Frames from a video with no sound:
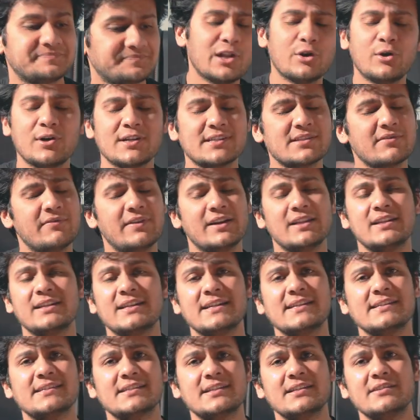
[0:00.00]
Now it's a weather
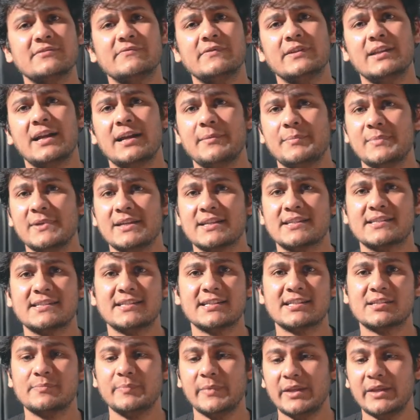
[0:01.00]
resistant with IPX6,